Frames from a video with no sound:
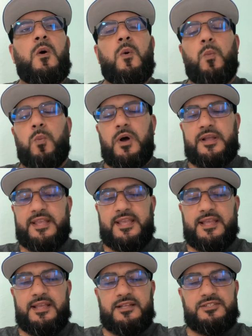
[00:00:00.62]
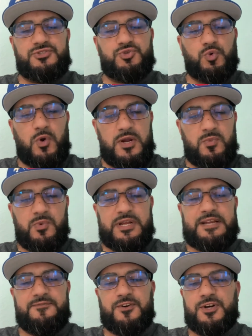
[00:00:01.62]
what Troy
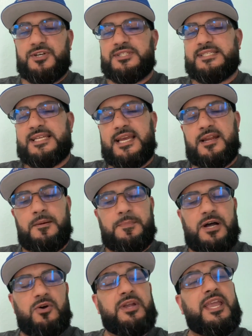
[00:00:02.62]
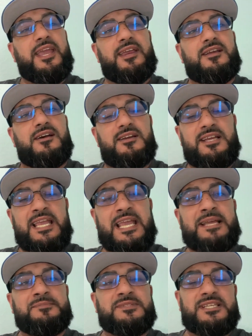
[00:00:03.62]
Weaver said about Cade
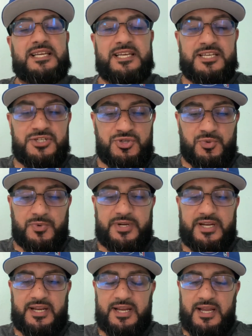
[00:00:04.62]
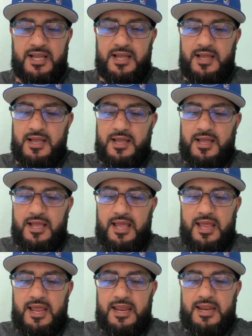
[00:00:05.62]
Cunningham's injury.
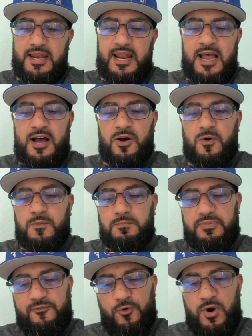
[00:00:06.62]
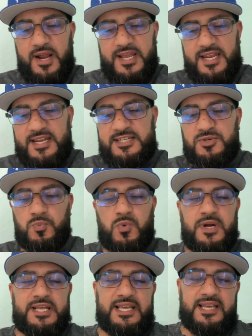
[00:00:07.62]
Now, before I get into
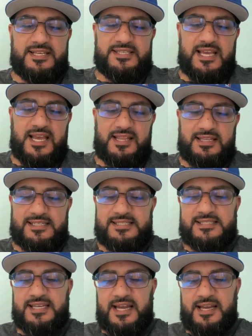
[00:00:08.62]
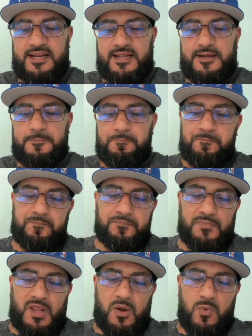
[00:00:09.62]
what he exactly said,
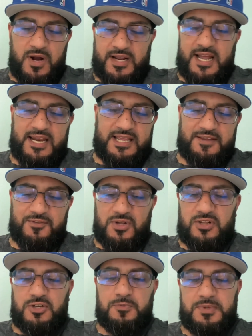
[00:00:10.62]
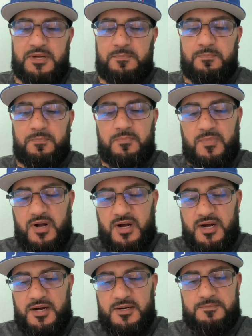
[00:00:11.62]
I want to kind of give you a little bit
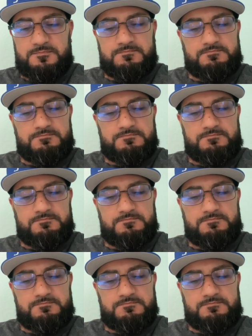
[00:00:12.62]
of